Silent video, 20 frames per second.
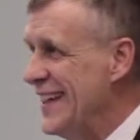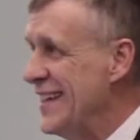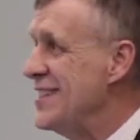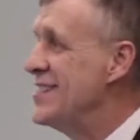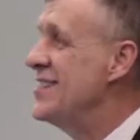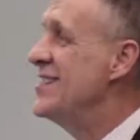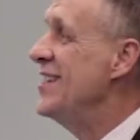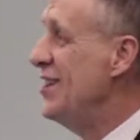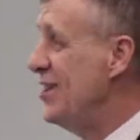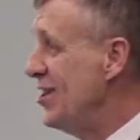
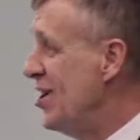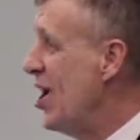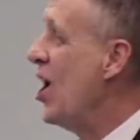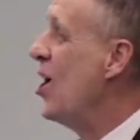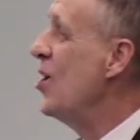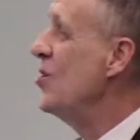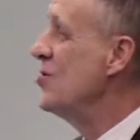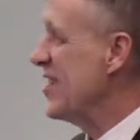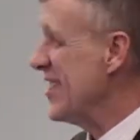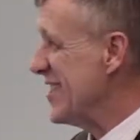She
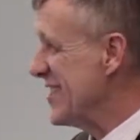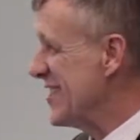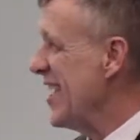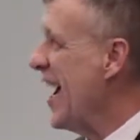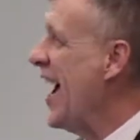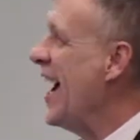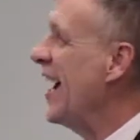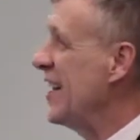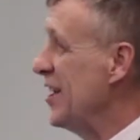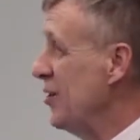knows
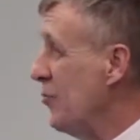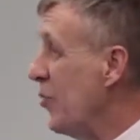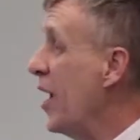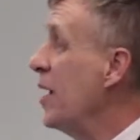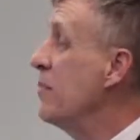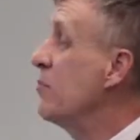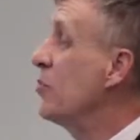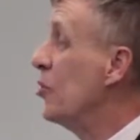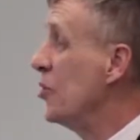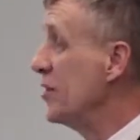exactly
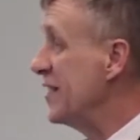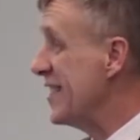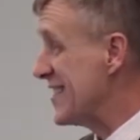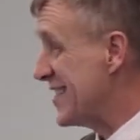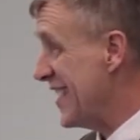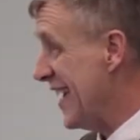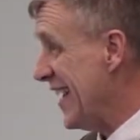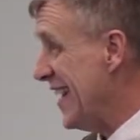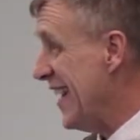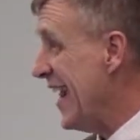what I'm going to
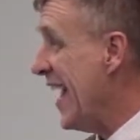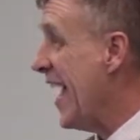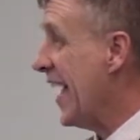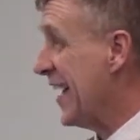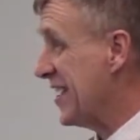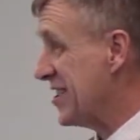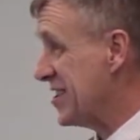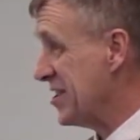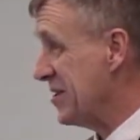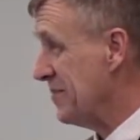say
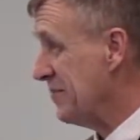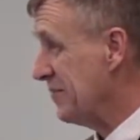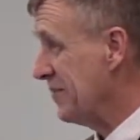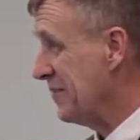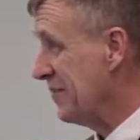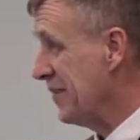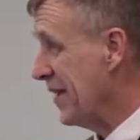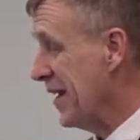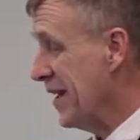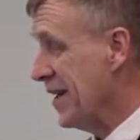next.
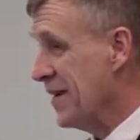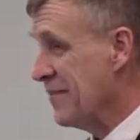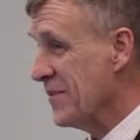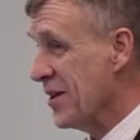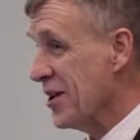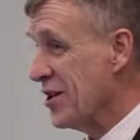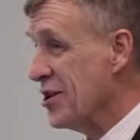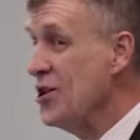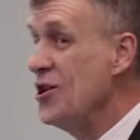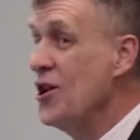
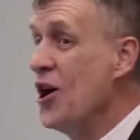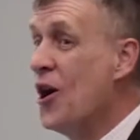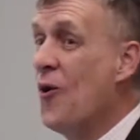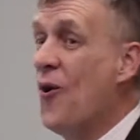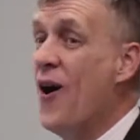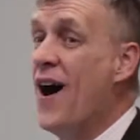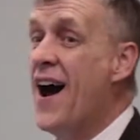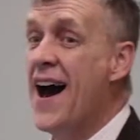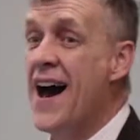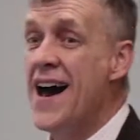You know
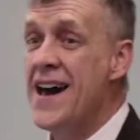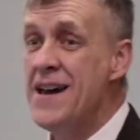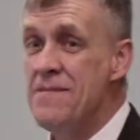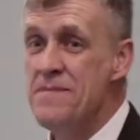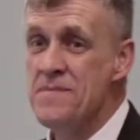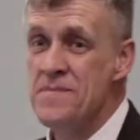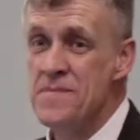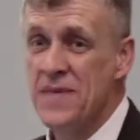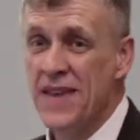why?